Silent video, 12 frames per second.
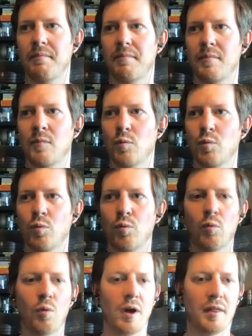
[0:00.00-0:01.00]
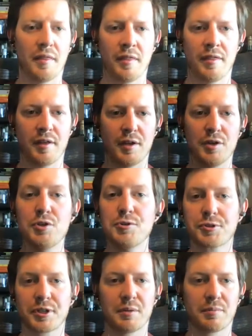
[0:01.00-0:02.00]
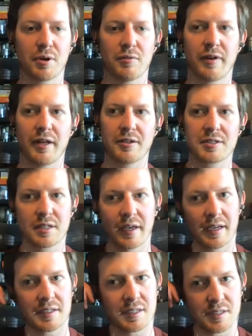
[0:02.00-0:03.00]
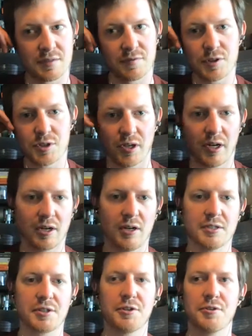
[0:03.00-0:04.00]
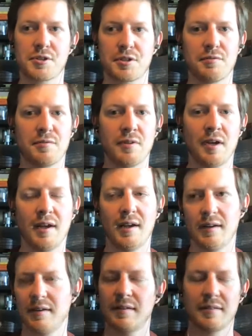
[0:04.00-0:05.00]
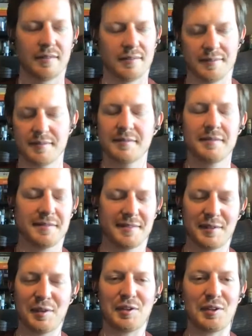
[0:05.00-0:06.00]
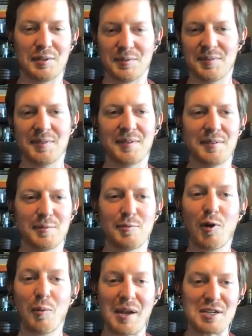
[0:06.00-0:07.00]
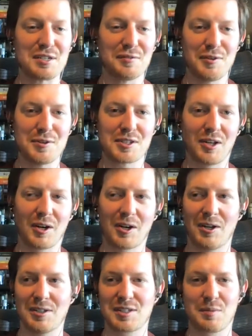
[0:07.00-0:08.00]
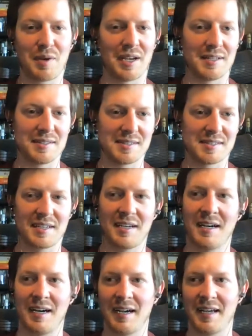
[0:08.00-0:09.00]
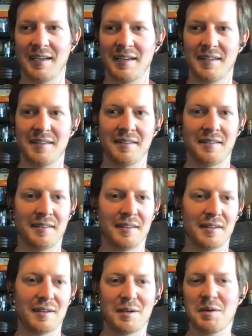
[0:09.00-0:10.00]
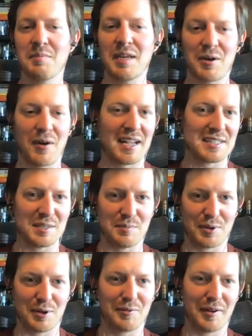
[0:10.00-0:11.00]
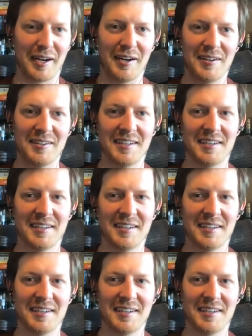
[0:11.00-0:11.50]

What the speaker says: what the nutrient profile is like, since fusel alcohols are usually, the formation of fusel alcohols depends on the amino acid profile